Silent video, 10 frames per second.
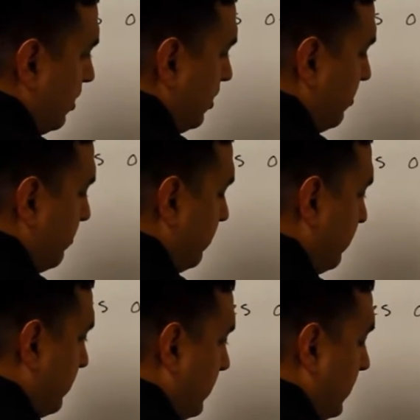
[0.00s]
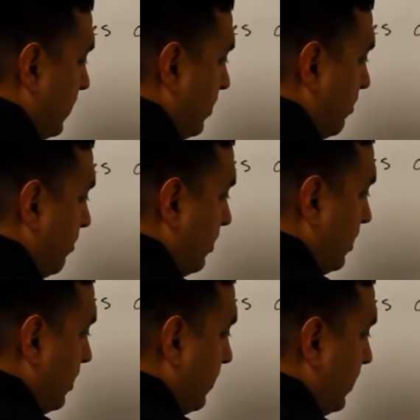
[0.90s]
Um, we'll
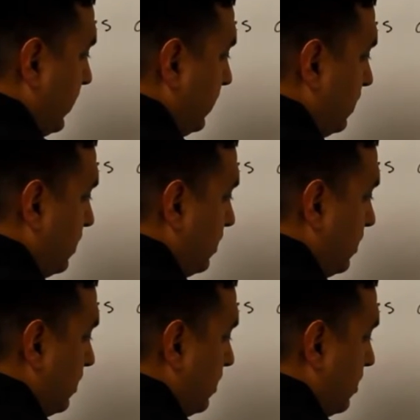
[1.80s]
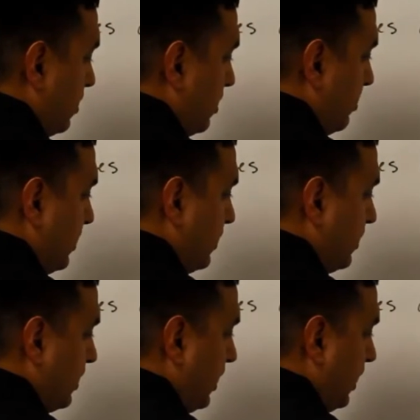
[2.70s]
call that some
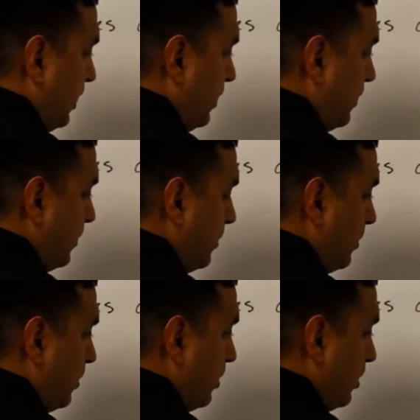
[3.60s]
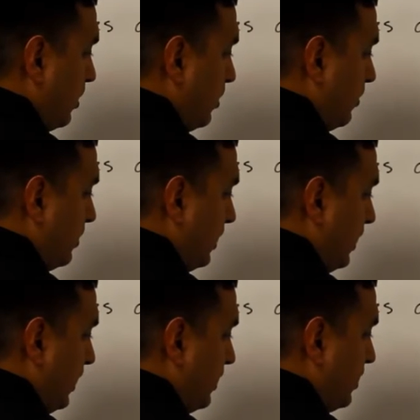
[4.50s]
distance k. So we'll say
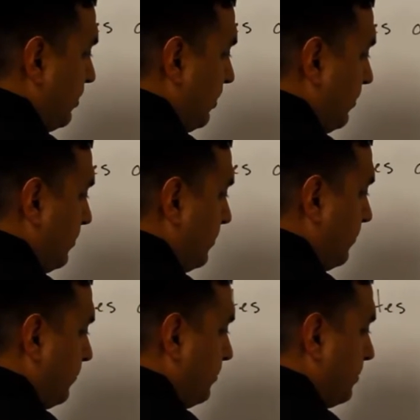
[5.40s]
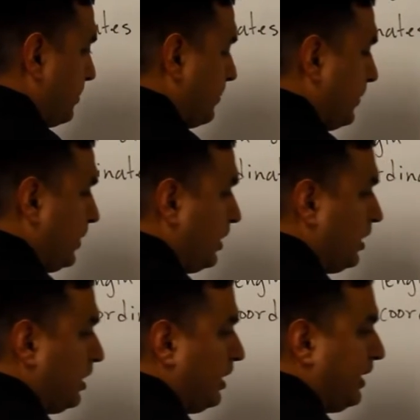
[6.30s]
k0.
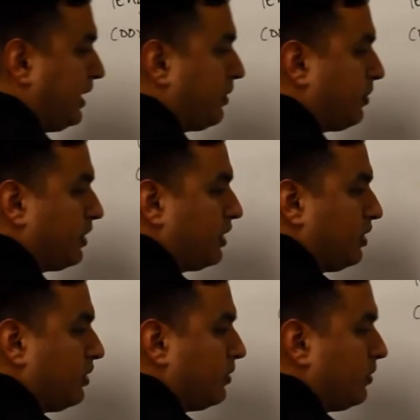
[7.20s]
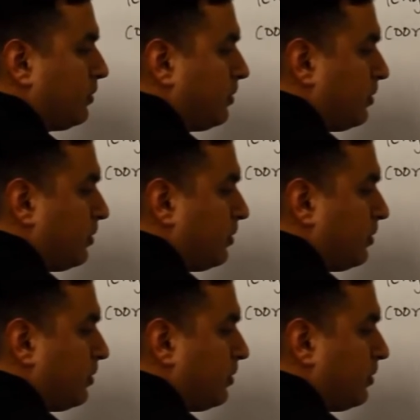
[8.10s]
And then we're going to go